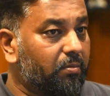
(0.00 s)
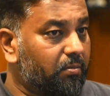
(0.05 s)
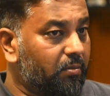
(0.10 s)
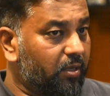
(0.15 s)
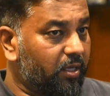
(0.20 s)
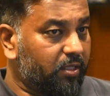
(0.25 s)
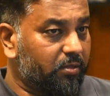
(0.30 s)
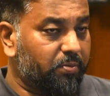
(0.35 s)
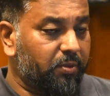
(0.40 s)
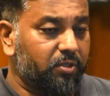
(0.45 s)

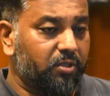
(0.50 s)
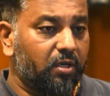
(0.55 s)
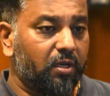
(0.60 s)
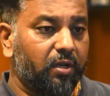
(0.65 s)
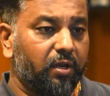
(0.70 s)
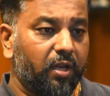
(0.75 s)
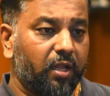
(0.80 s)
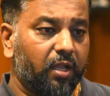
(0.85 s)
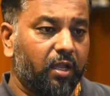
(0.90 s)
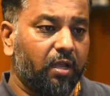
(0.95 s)

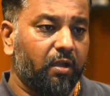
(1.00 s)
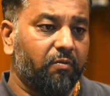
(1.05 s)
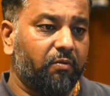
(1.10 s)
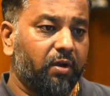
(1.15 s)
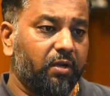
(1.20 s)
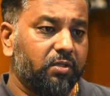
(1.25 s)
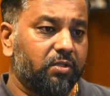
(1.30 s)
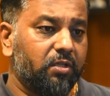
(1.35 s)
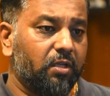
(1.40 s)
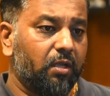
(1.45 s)
especially
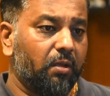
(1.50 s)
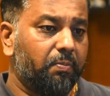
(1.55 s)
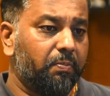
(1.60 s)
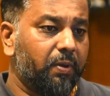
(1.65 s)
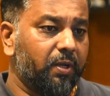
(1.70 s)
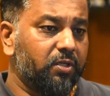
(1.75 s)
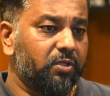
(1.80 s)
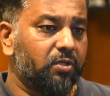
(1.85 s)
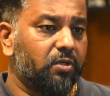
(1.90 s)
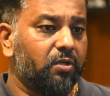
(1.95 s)
re-KYC,
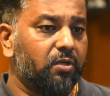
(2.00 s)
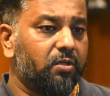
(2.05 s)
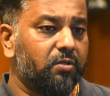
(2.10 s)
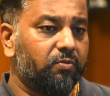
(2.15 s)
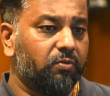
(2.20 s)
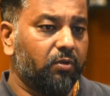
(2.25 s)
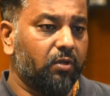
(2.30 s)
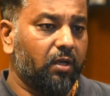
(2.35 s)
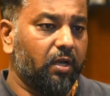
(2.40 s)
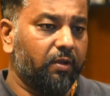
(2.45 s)
pensioners
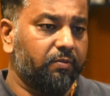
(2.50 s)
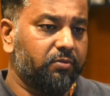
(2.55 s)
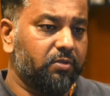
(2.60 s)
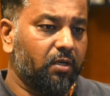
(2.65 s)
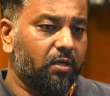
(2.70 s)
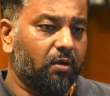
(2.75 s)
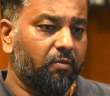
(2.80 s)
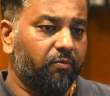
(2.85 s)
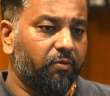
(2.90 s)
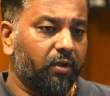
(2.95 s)
for the life
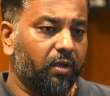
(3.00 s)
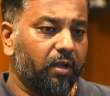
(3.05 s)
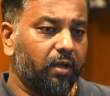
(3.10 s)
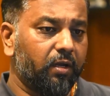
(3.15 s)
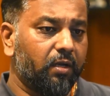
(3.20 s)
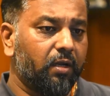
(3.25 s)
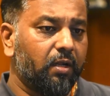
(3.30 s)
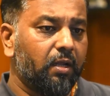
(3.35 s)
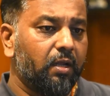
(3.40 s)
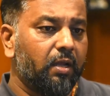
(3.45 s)

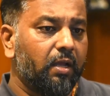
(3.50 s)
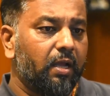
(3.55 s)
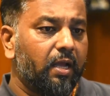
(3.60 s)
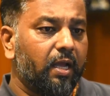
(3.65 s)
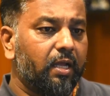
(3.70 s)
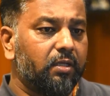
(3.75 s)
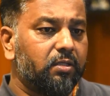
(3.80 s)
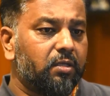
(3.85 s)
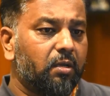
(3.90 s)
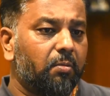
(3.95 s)
certificate,
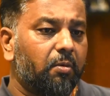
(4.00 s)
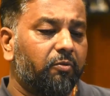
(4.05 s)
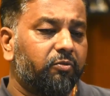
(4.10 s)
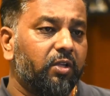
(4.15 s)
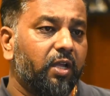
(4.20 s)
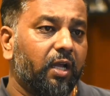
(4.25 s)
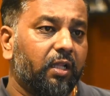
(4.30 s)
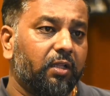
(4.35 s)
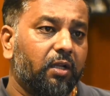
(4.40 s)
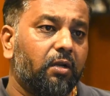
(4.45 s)
and some of
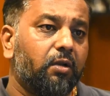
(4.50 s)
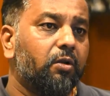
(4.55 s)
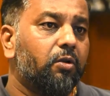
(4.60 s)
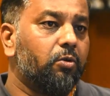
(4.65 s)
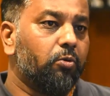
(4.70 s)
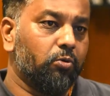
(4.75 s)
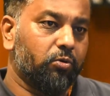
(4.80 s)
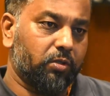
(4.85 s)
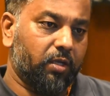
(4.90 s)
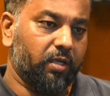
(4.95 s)
the other
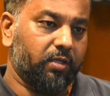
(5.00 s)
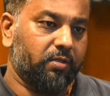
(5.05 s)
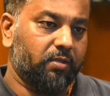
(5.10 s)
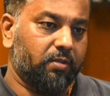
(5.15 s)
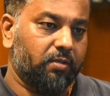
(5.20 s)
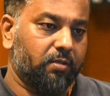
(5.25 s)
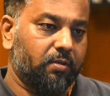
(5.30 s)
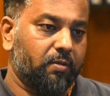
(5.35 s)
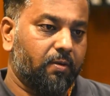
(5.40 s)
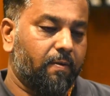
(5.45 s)
use
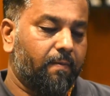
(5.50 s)
cases.